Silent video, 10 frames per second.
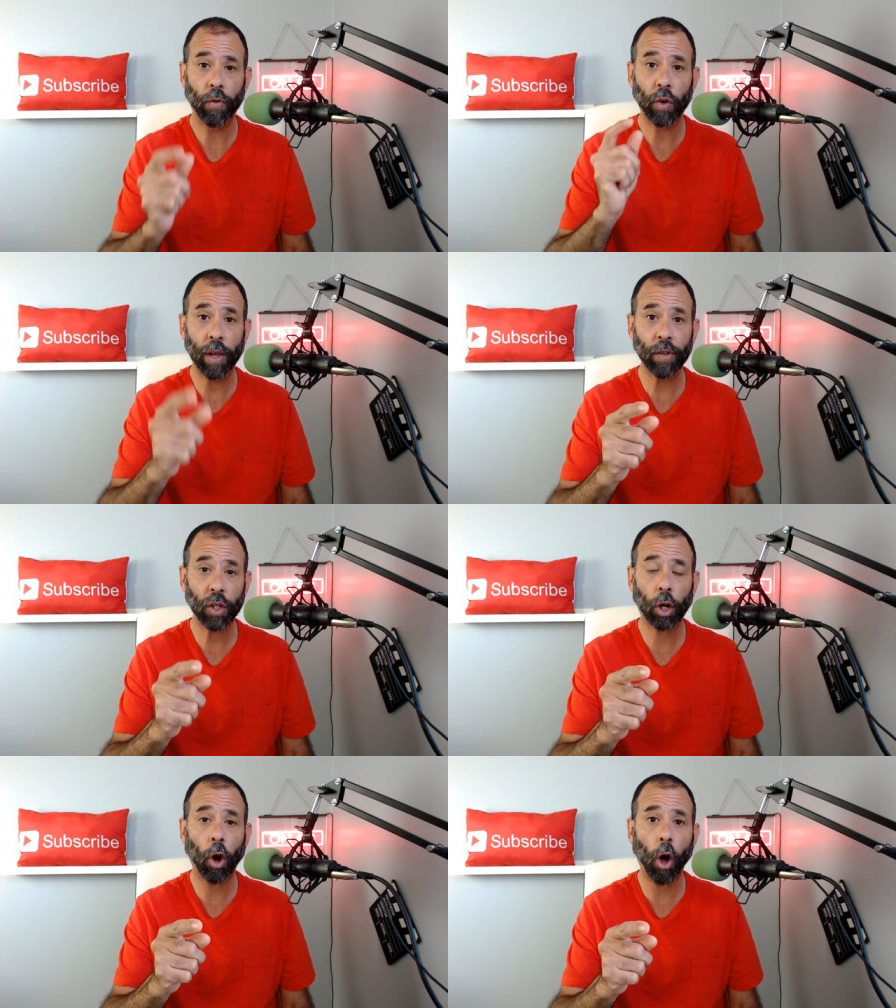If you give
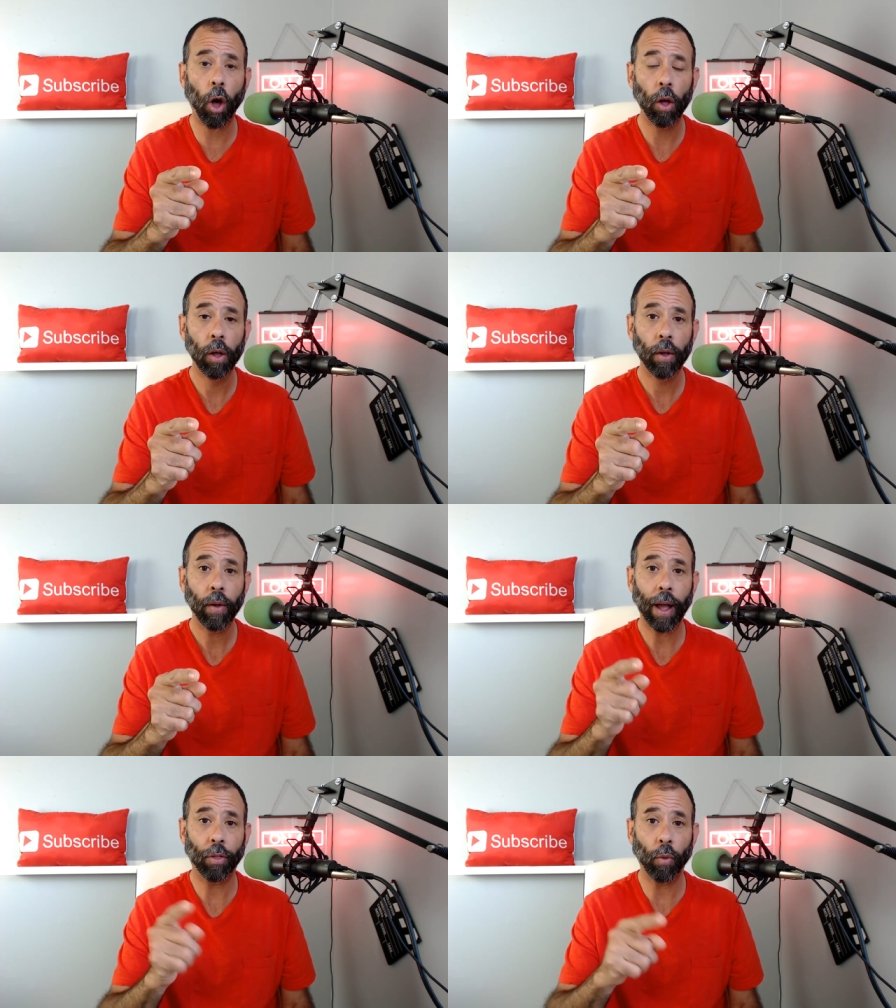us a call
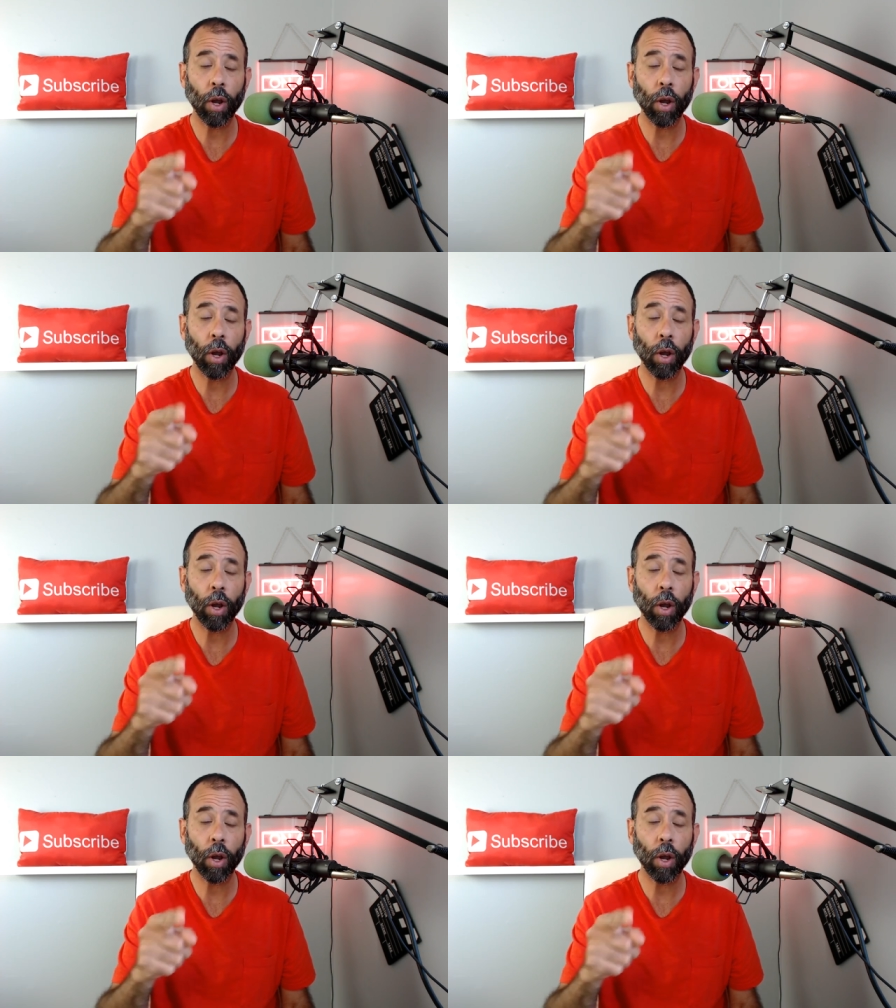at